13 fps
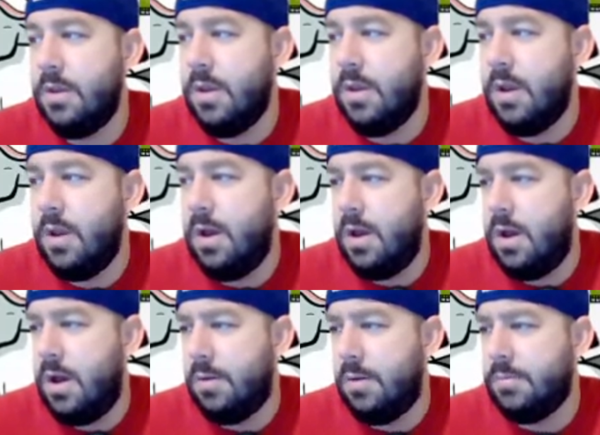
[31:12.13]
Yes.
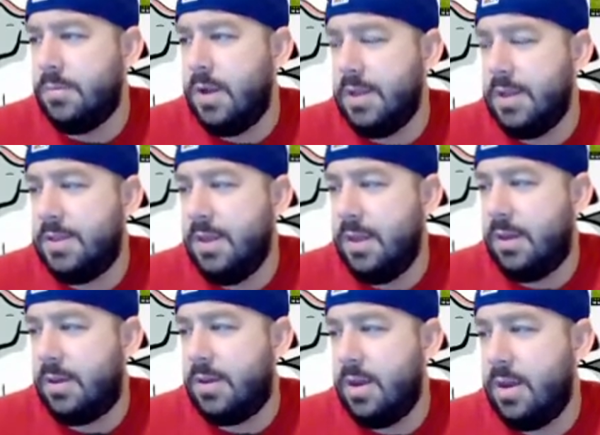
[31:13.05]
I
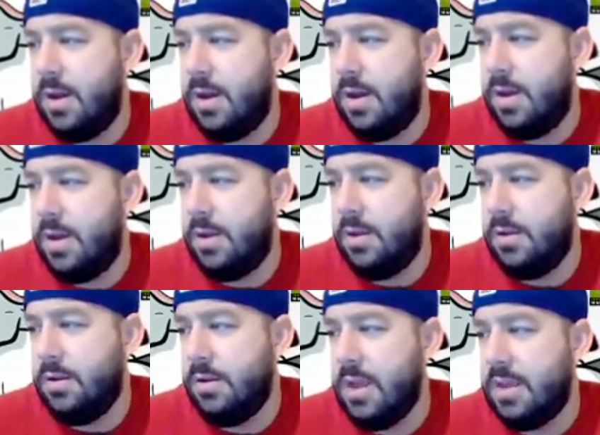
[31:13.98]
think
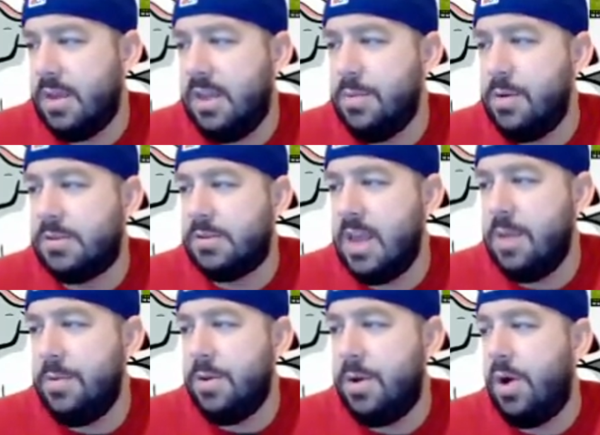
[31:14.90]
yeah, Debo
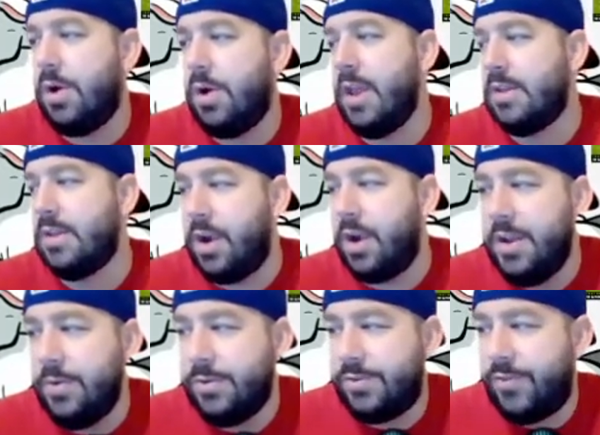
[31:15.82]
Samuel. Okay, sorry,
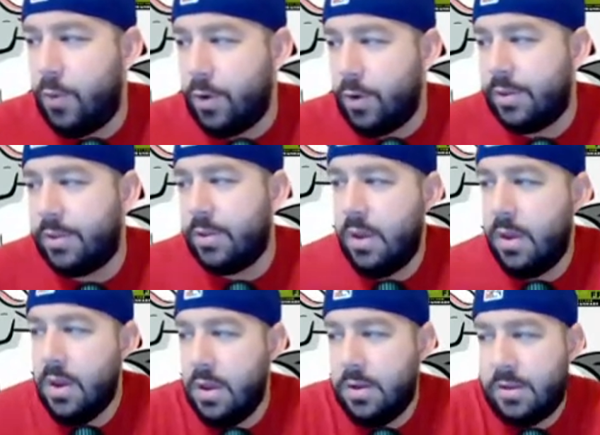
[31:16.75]
he was fourth.
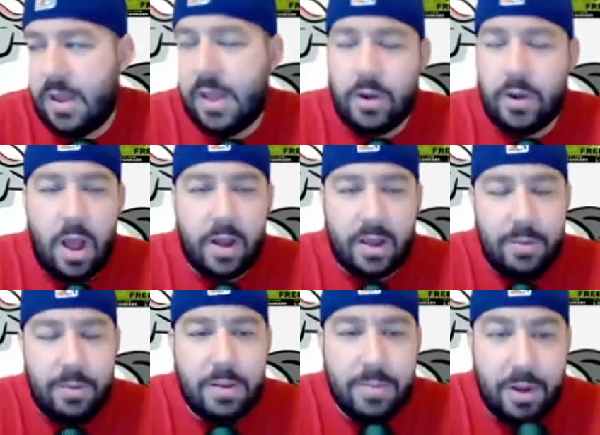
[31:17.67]
Tyler
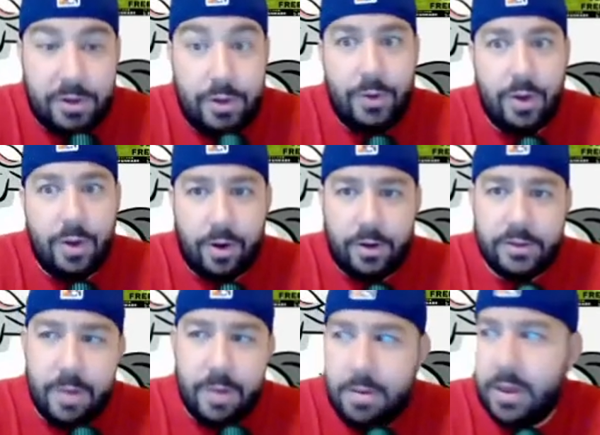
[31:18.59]
Lockett beat him by 2
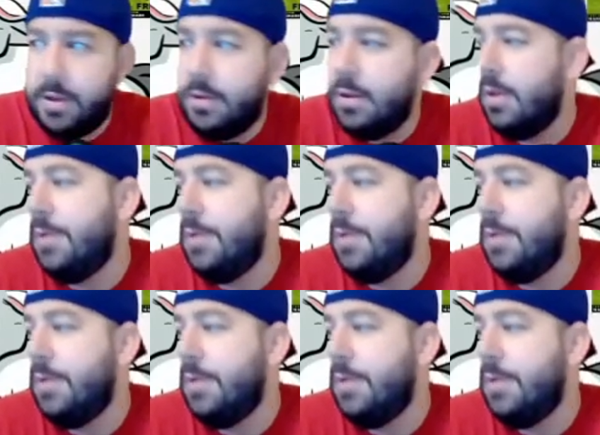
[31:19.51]
yards. My bad.